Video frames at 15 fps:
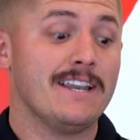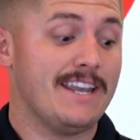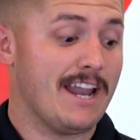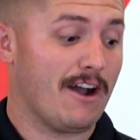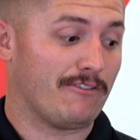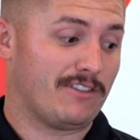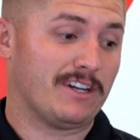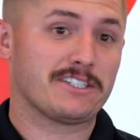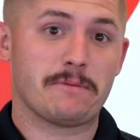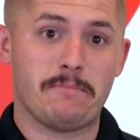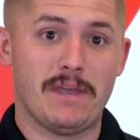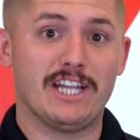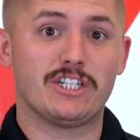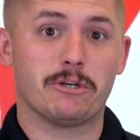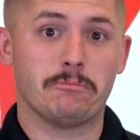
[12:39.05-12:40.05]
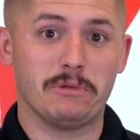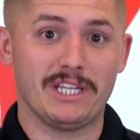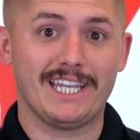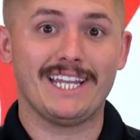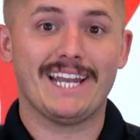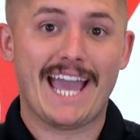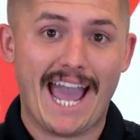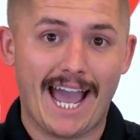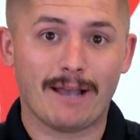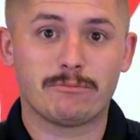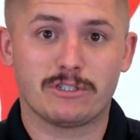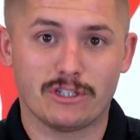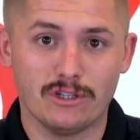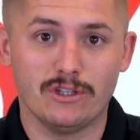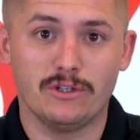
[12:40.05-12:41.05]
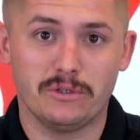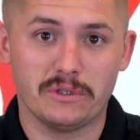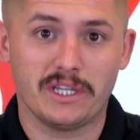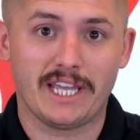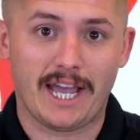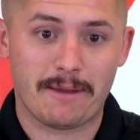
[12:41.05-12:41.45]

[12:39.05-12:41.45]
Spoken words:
Now, if there's a major bleed, absolutely.